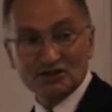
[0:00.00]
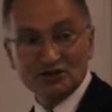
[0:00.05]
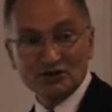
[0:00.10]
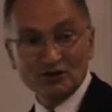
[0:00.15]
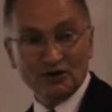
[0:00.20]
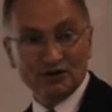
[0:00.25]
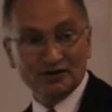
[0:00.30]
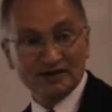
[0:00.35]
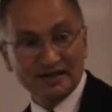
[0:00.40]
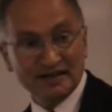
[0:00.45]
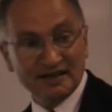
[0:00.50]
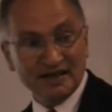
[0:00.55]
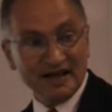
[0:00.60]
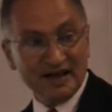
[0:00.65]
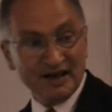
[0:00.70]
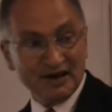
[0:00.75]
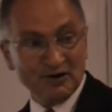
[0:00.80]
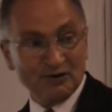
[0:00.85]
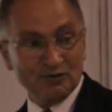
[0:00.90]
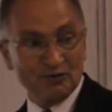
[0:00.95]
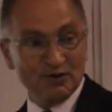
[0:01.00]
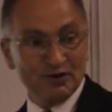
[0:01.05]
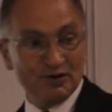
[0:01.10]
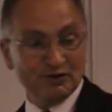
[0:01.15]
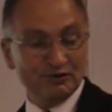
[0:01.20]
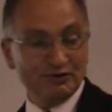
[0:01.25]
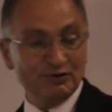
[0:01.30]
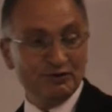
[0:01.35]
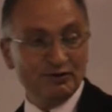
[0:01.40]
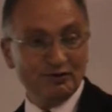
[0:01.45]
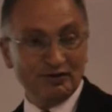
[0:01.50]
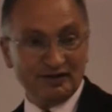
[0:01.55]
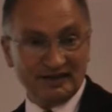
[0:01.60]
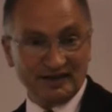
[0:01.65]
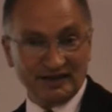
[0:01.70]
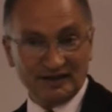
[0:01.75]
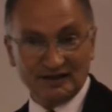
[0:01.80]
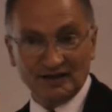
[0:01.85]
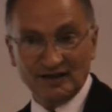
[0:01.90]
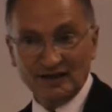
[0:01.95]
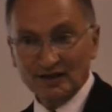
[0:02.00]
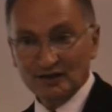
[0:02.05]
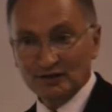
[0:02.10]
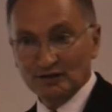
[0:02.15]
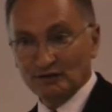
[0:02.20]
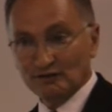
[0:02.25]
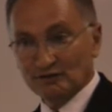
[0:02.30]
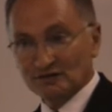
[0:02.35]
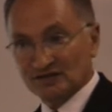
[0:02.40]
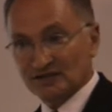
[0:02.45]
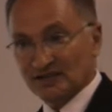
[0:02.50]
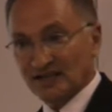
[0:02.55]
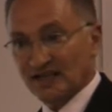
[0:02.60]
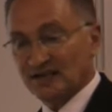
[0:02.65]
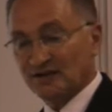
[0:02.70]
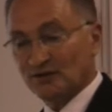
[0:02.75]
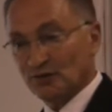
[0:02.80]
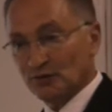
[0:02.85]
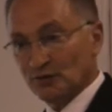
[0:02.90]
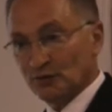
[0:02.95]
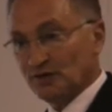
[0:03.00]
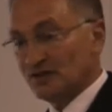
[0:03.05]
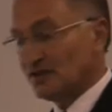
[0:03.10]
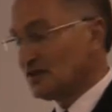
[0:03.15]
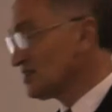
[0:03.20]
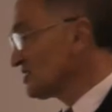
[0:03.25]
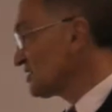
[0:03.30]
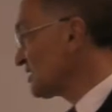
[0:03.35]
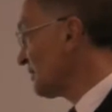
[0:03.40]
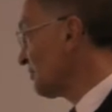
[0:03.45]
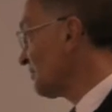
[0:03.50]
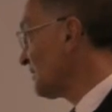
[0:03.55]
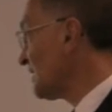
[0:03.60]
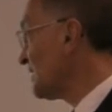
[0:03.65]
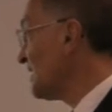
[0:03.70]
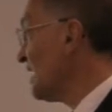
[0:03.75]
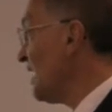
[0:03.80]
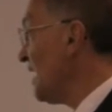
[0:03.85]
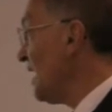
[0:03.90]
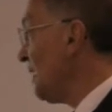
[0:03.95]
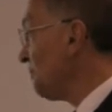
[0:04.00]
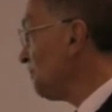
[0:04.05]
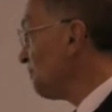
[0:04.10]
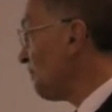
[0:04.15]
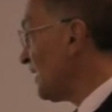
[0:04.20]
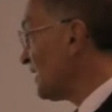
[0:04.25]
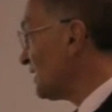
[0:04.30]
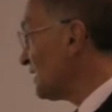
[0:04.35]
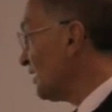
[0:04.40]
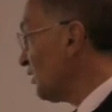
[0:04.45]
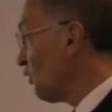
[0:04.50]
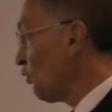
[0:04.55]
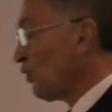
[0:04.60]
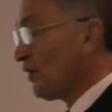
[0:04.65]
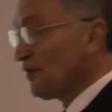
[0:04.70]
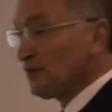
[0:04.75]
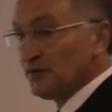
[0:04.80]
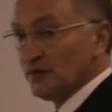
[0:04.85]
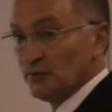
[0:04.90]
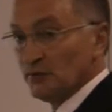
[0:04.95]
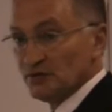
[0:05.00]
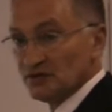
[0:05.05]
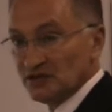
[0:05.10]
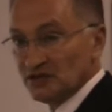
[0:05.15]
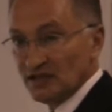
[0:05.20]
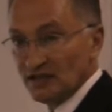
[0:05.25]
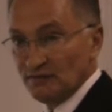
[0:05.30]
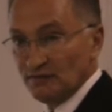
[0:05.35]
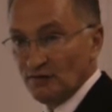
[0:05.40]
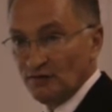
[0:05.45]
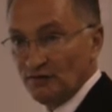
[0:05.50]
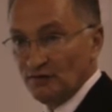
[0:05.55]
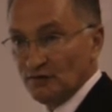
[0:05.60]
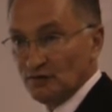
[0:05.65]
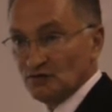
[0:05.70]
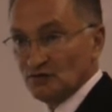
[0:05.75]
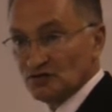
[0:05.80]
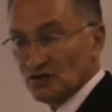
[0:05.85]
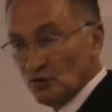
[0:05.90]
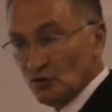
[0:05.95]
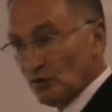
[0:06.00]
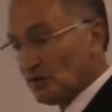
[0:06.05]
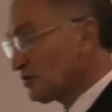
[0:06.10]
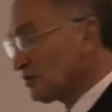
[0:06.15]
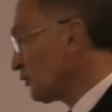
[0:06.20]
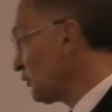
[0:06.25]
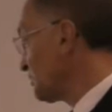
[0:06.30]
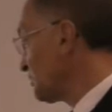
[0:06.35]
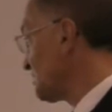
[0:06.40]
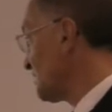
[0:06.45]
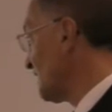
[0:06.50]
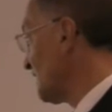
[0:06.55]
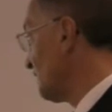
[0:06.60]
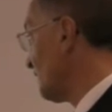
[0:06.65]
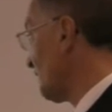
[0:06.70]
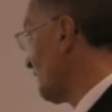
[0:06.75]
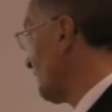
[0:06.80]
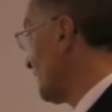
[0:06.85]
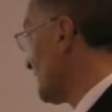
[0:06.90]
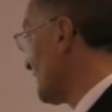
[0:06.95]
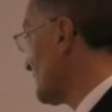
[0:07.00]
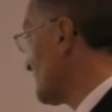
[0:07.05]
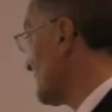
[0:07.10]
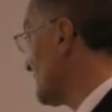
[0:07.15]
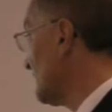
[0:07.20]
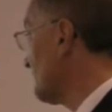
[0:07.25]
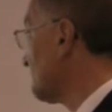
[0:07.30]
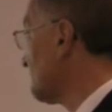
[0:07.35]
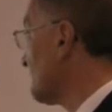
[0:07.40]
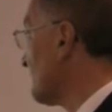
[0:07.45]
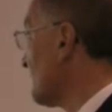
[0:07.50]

is not in how well you think you've said or written something, but what the receiver feels, what the receiver thinks.